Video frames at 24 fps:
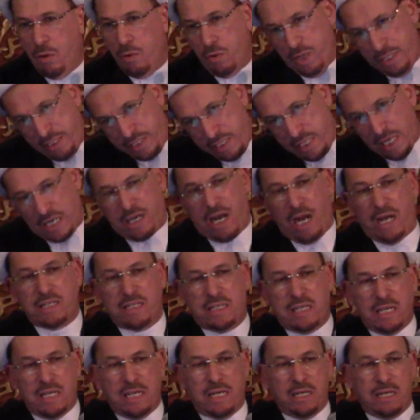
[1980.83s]
It's the
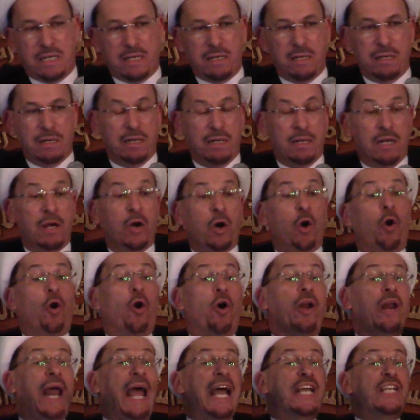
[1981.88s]
cousin. Or
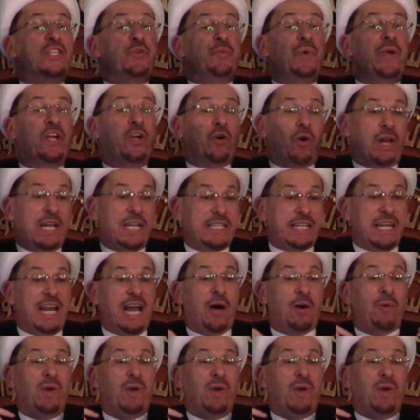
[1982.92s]
as we call it in our